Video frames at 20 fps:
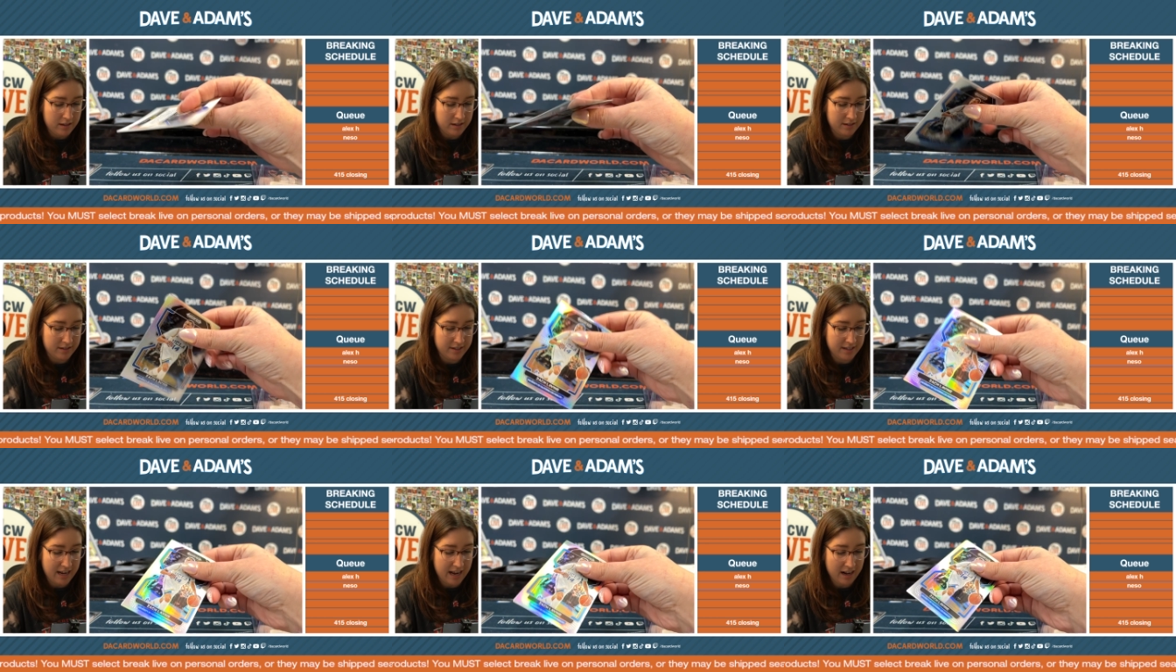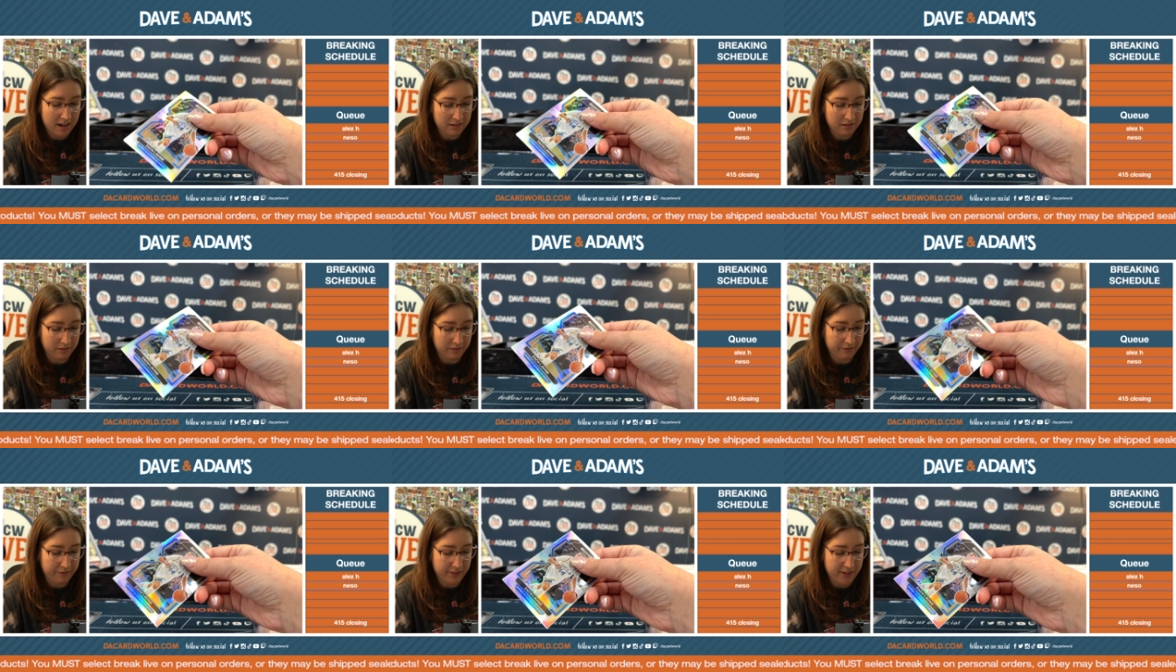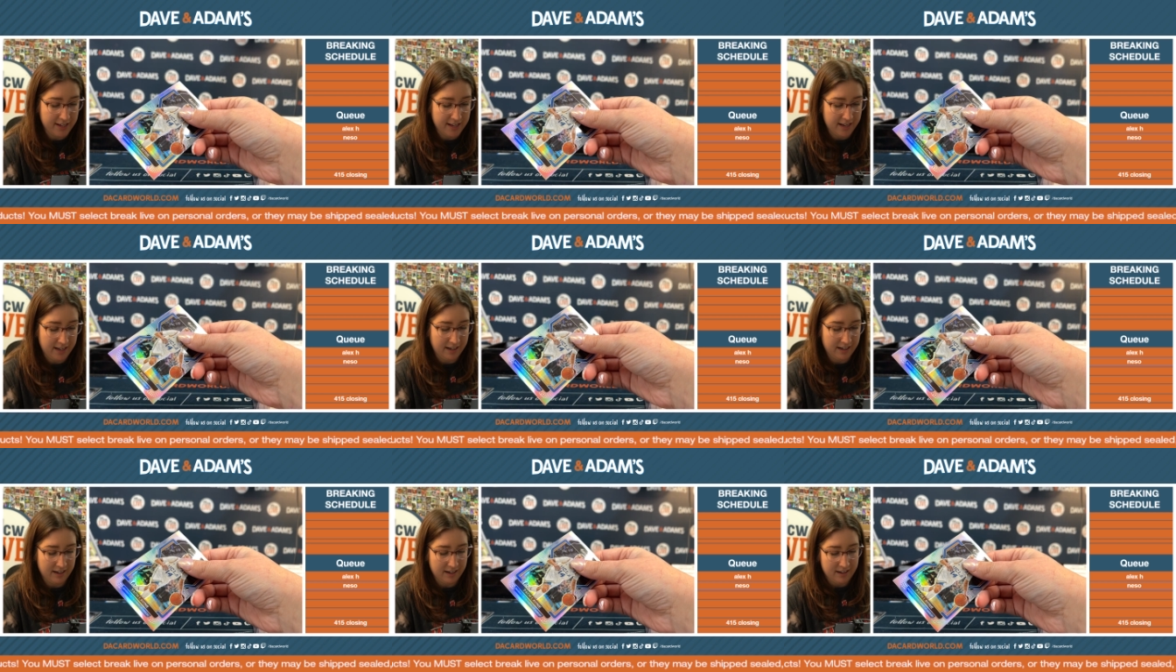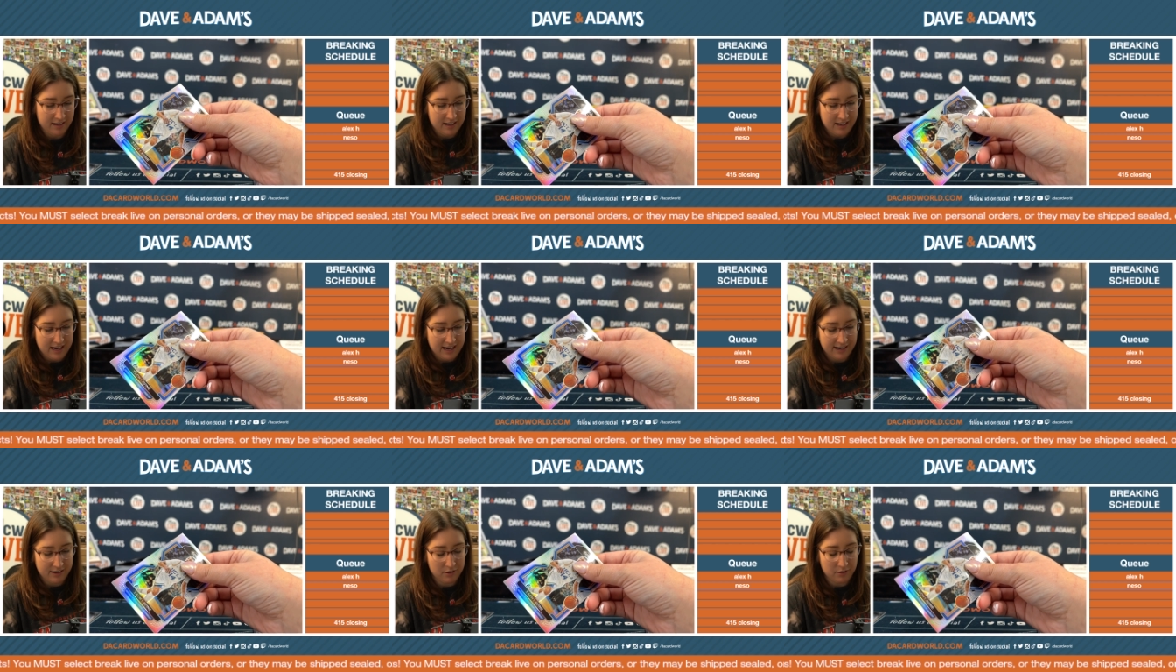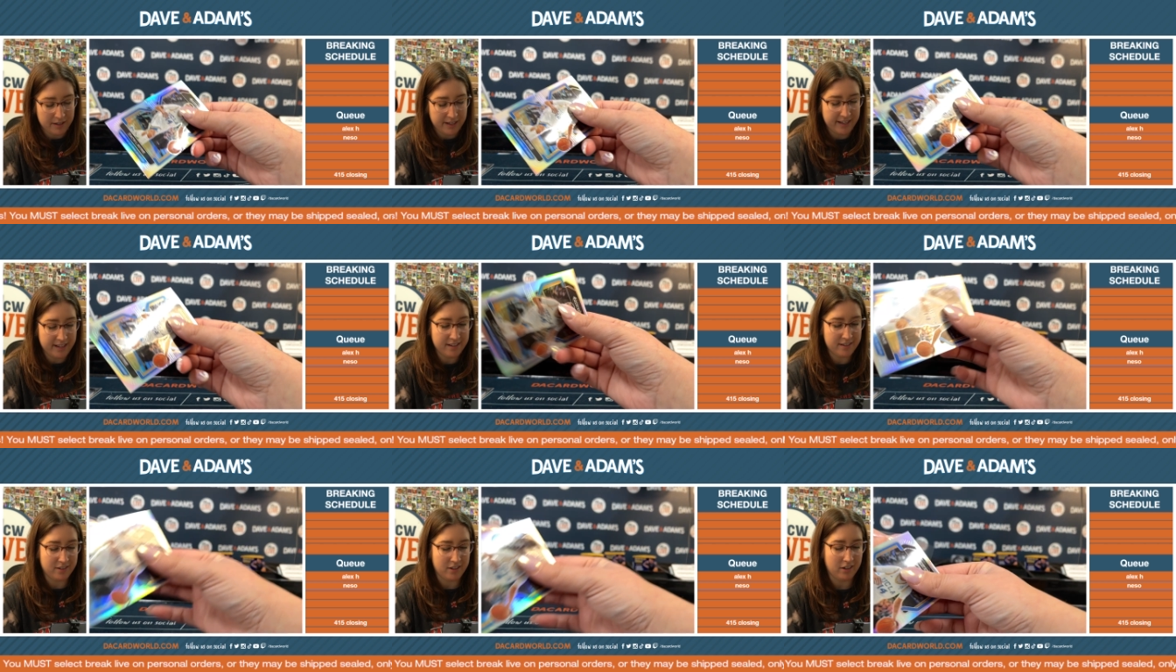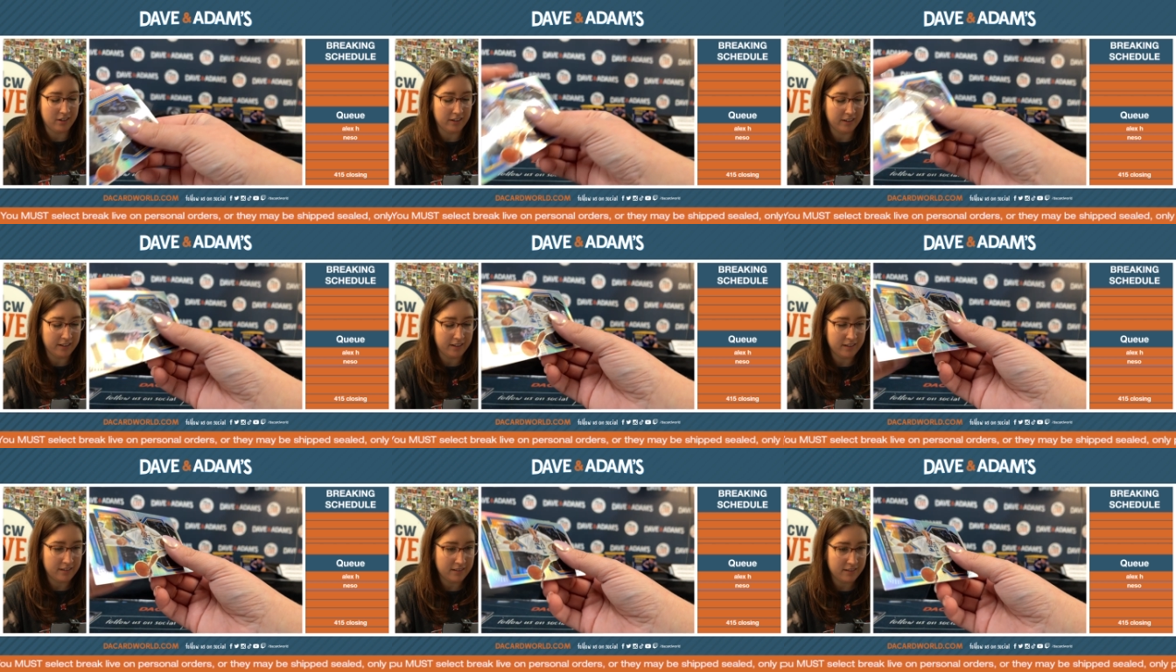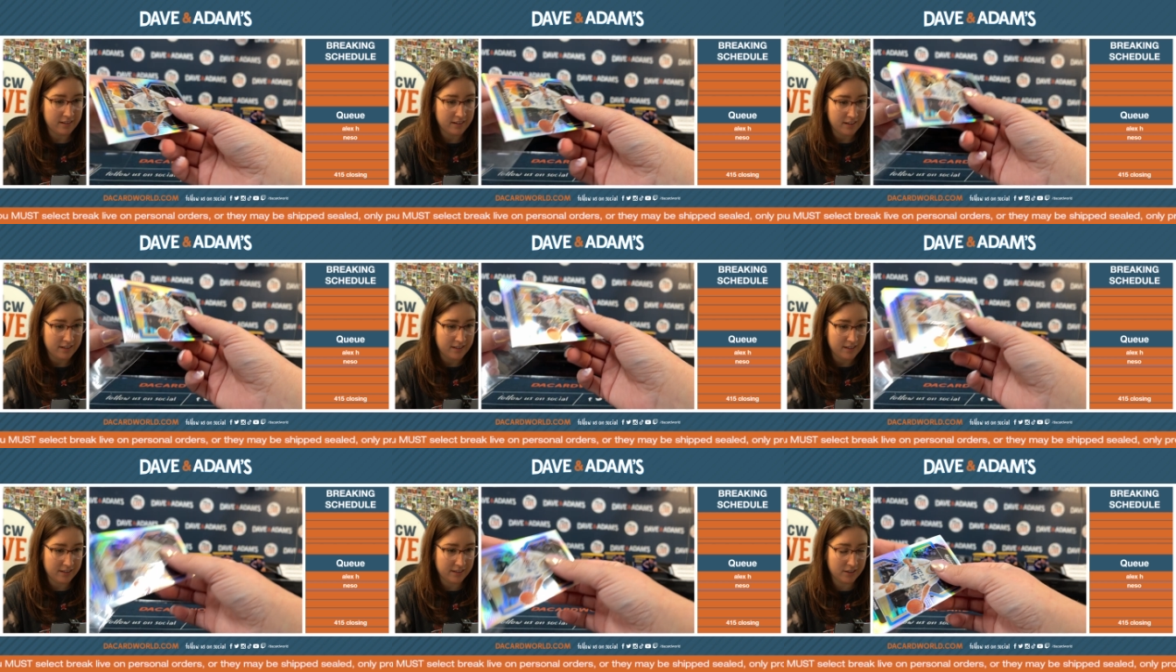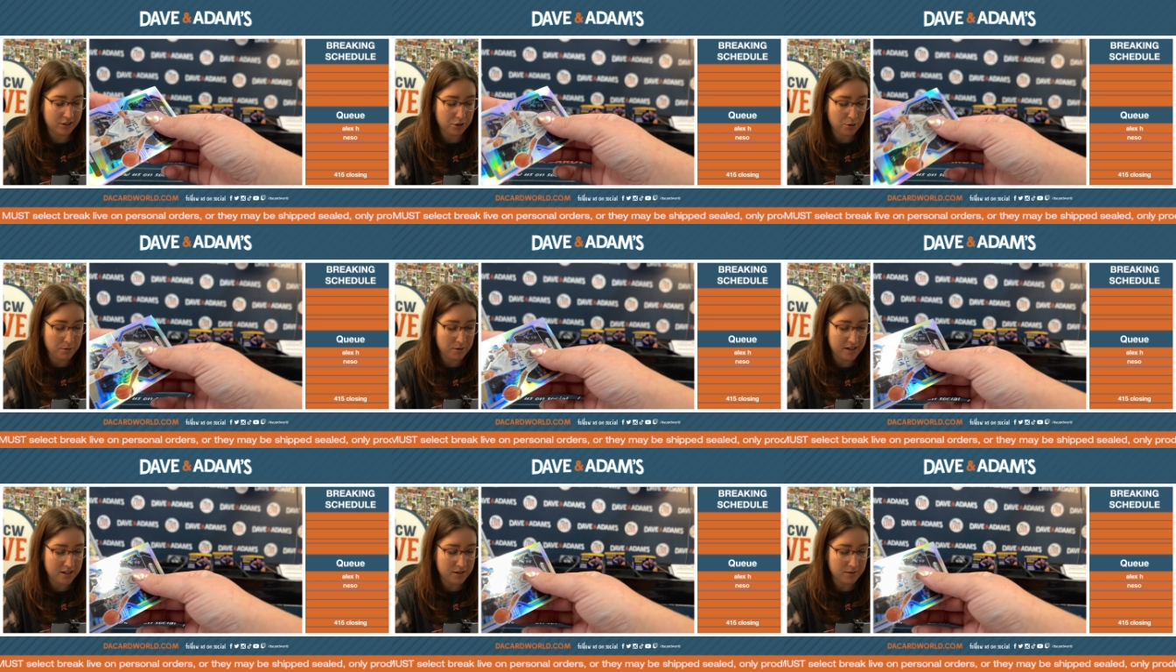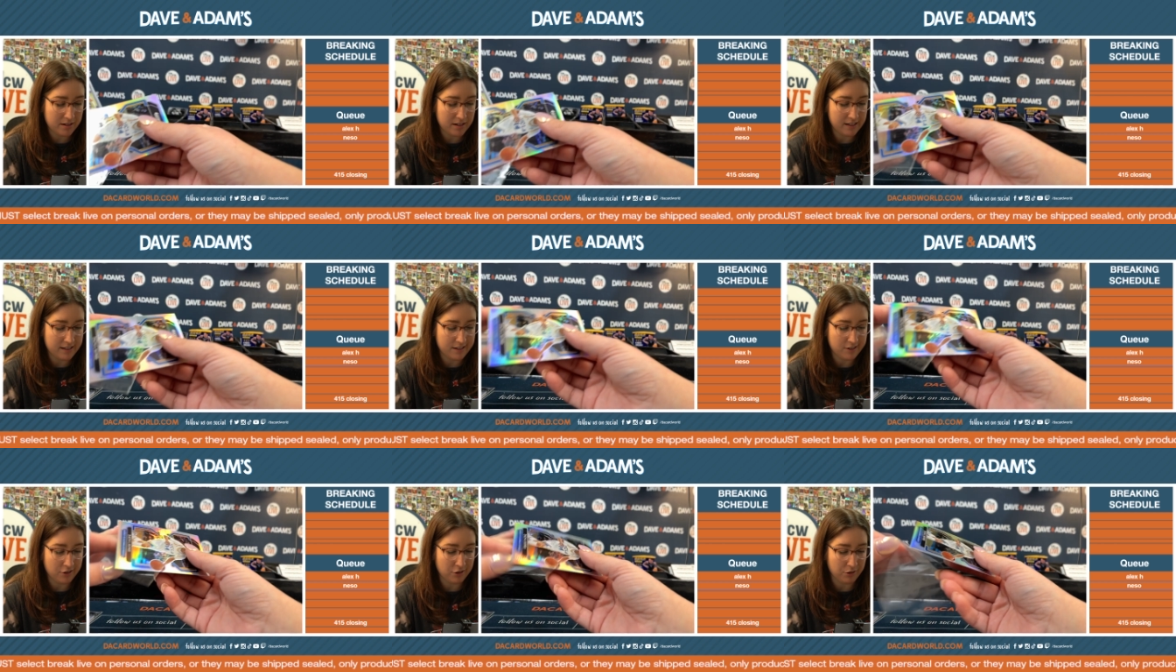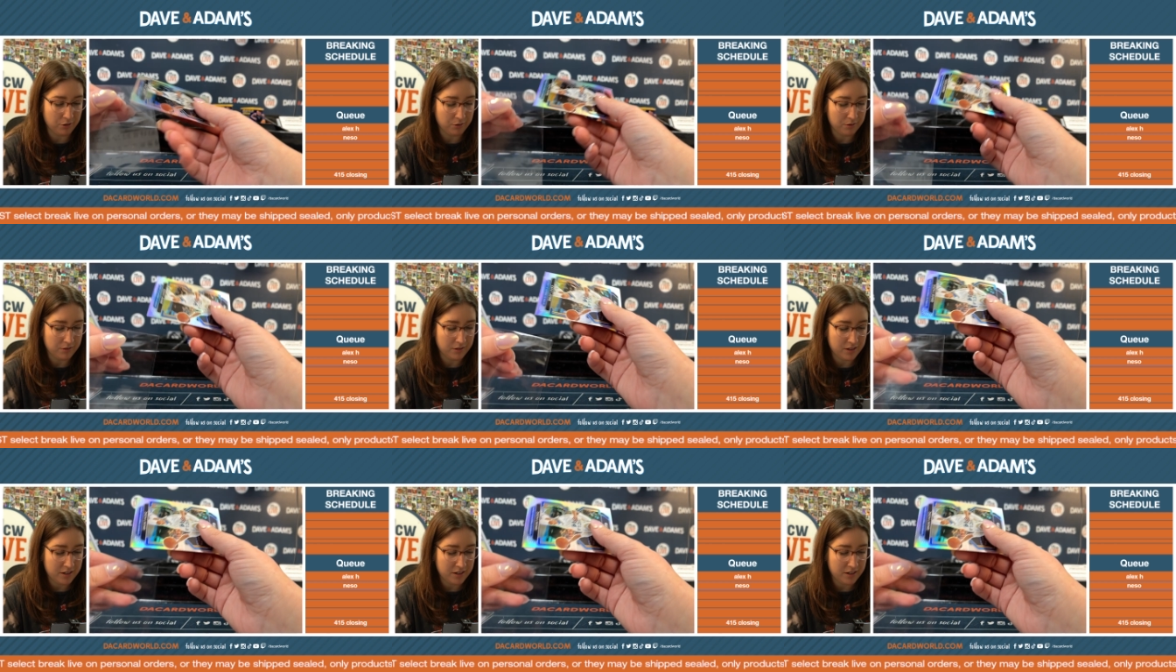Zach LaVine. I know he's good. This is 2022.